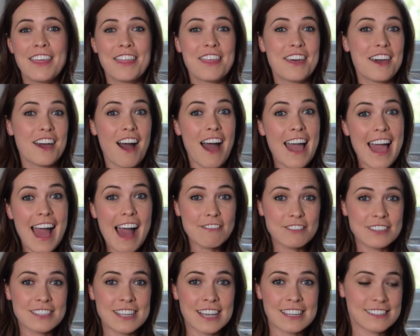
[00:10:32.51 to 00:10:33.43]
that I
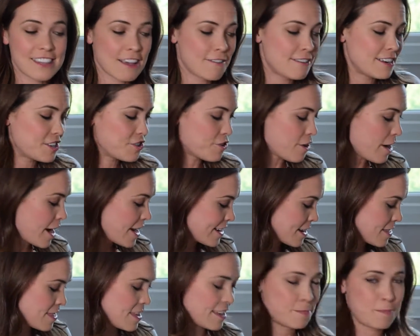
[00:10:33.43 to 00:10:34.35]
haven't necessarily
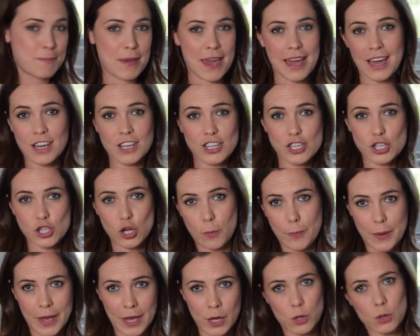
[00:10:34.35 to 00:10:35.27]
tried in this big
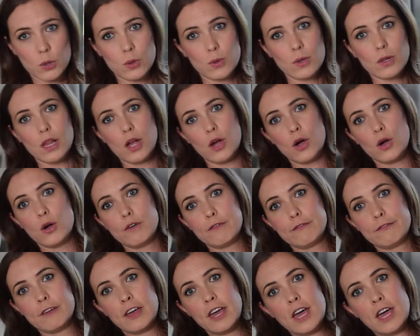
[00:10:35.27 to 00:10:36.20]
shopping haul of